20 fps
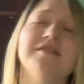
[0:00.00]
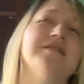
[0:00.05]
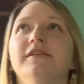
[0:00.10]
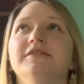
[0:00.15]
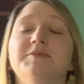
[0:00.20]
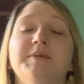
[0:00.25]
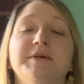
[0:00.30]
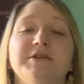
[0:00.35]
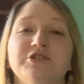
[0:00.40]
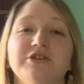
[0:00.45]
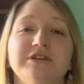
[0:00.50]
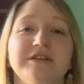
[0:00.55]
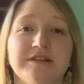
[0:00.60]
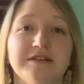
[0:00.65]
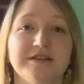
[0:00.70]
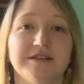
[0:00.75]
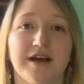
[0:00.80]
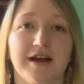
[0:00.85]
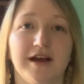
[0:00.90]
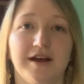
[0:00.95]
especially
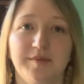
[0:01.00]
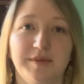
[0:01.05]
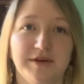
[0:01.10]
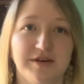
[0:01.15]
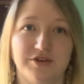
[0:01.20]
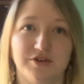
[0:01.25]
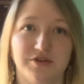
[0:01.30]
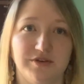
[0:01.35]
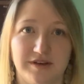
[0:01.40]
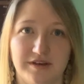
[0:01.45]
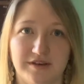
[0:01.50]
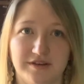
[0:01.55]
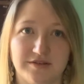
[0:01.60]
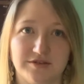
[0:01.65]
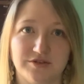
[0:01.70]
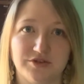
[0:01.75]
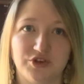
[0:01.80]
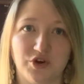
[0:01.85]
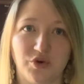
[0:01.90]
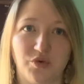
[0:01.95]
since I had been doing
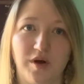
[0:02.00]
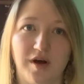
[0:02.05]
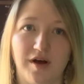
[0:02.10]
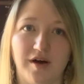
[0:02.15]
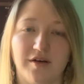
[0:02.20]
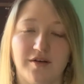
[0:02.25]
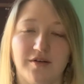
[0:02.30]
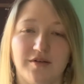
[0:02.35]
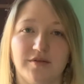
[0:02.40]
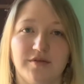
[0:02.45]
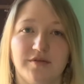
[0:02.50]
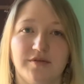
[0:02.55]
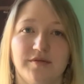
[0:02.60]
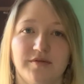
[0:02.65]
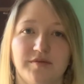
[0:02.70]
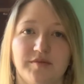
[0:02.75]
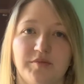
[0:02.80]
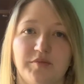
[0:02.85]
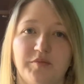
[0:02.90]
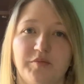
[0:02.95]
so well
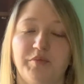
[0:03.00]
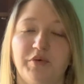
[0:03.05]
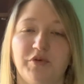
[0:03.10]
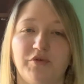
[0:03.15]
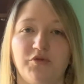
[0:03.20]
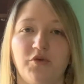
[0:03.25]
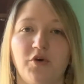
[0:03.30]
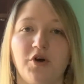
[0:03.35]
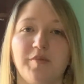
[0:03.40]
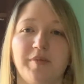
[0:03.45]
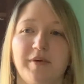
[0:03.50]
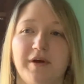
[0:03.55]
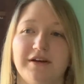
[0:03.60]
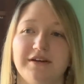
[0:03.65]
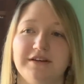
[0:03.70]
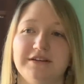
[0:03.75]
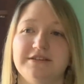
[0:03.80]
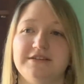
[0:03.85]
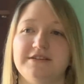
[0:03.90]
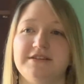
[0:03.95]
before
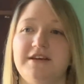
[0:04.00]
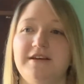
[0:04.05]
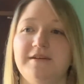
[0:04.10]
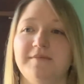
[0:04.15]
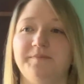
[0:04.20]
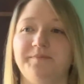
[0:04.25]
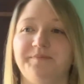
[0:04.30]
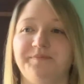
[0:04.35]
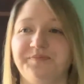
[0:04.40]
pregnancy,